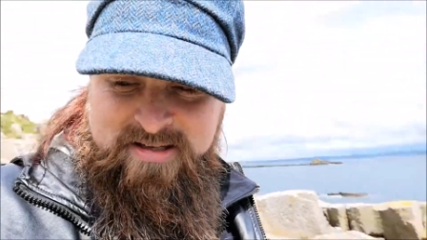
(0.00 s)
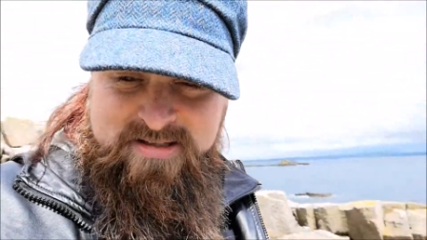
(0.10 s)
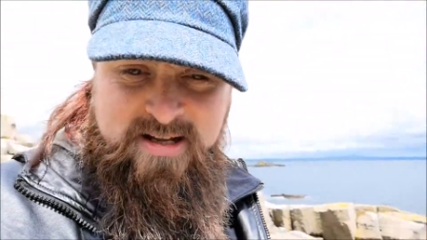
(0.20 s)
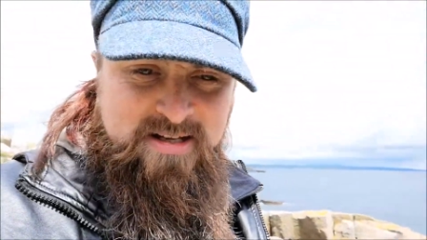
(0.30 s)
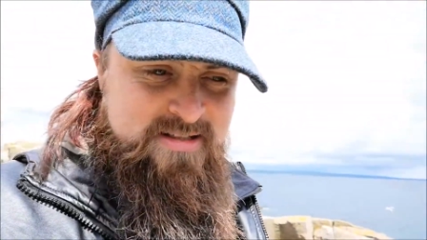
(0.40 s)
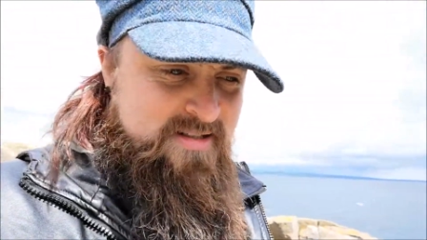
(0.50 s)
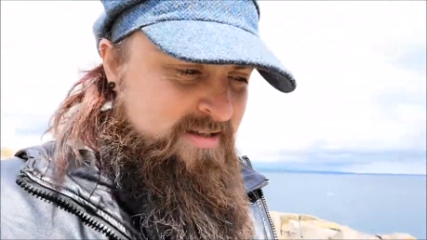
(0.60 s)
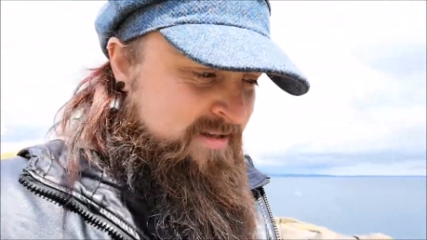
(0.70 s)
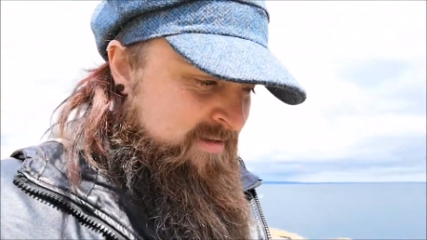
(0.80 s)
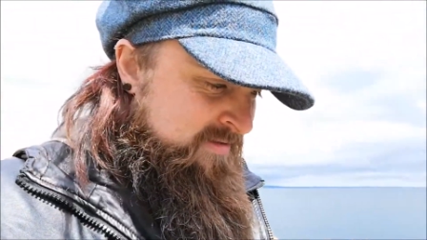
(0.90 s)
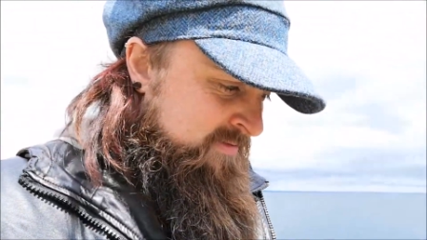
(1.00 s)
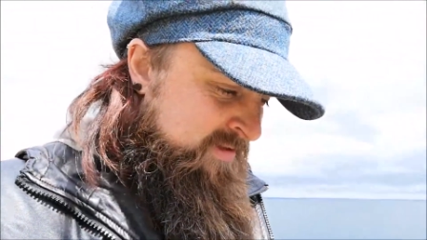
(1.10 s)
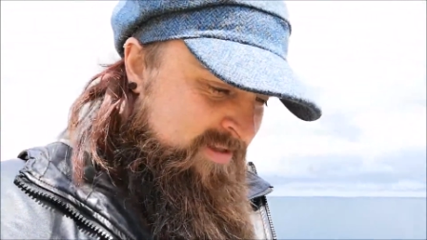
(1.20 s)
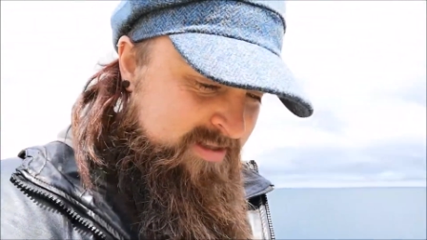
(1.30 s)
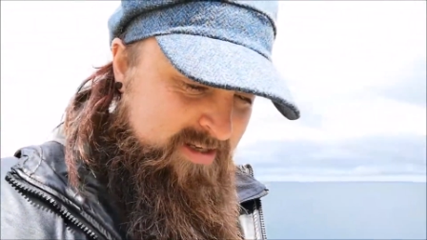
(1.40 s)
It's nice. We're
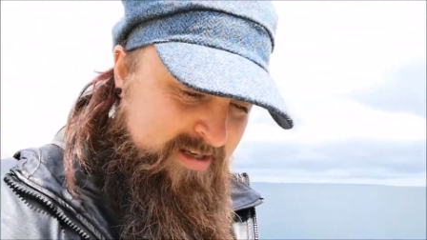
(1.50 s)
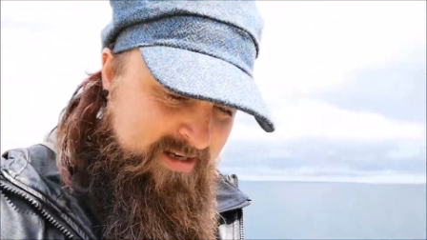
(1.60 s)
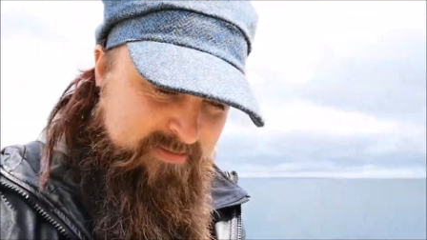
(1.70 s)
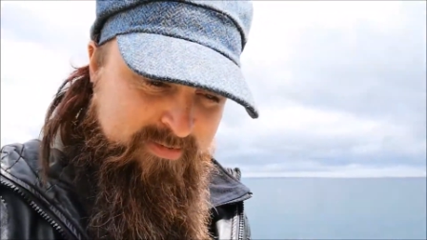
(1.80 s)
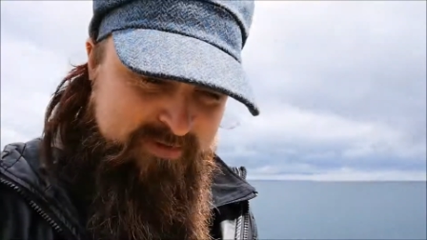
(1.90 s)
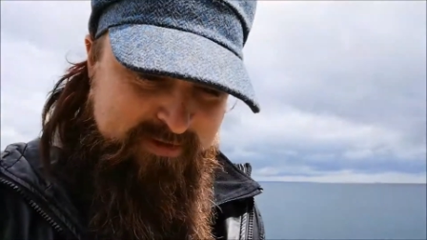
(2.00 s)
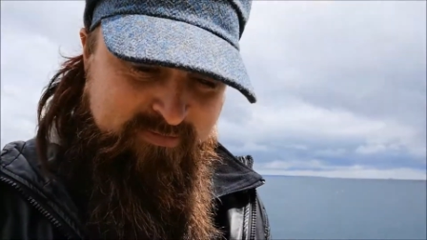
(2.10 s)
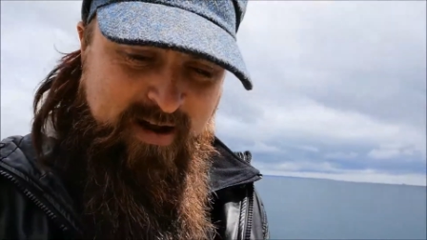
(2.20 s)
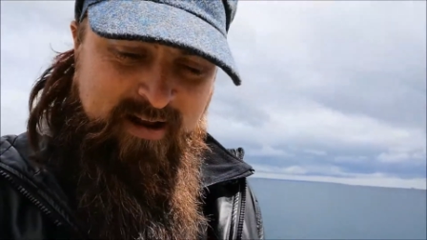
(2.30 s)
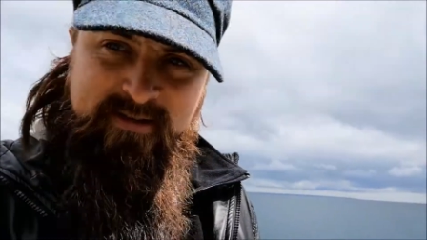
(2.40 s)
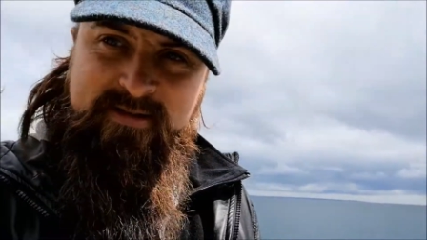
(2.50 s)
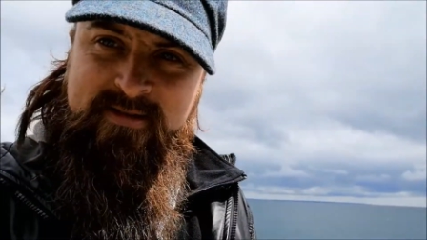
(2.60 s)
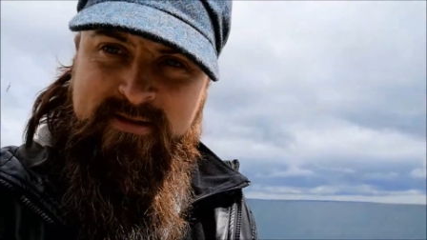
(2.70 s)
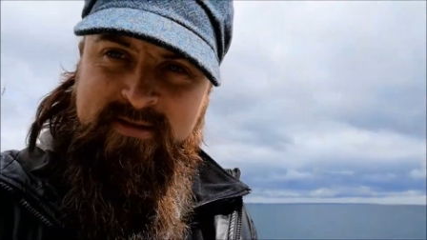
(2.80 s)
just chilling up on some rocks.